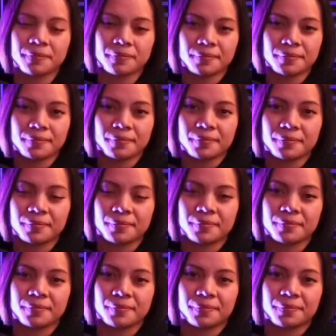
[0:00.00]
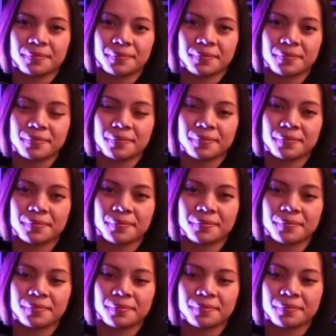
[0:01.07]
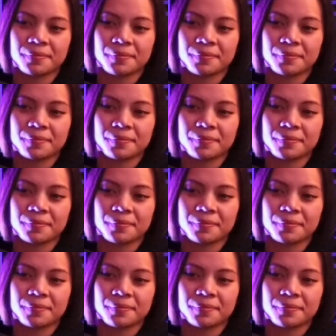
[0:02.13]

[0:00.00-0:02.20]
This person isn't speaking.